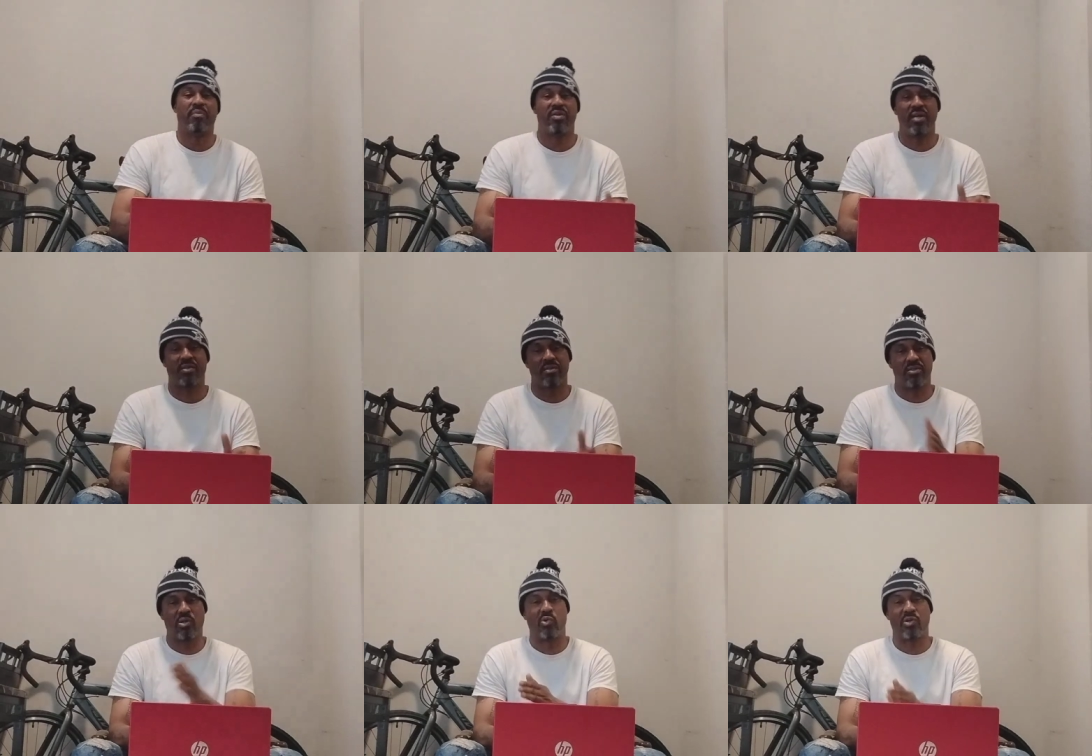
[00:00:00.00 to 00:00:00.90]
But nothing
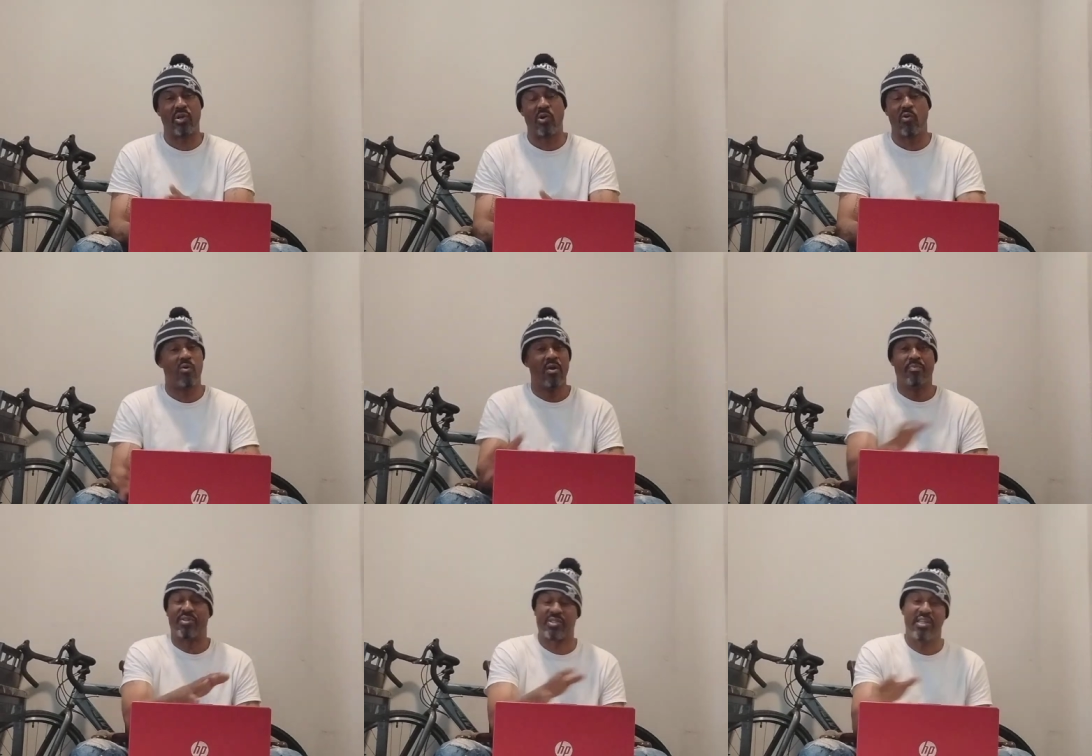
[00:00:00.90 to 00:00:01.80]
is going on.
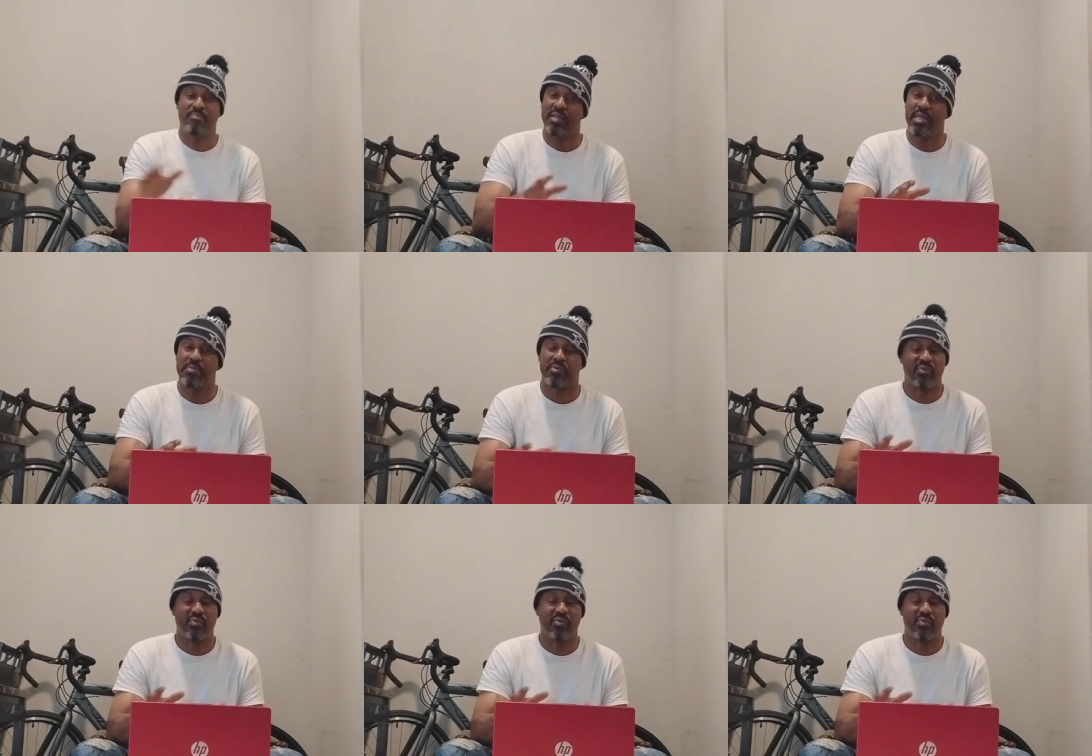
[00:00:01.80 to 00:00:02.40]
But see, peeps,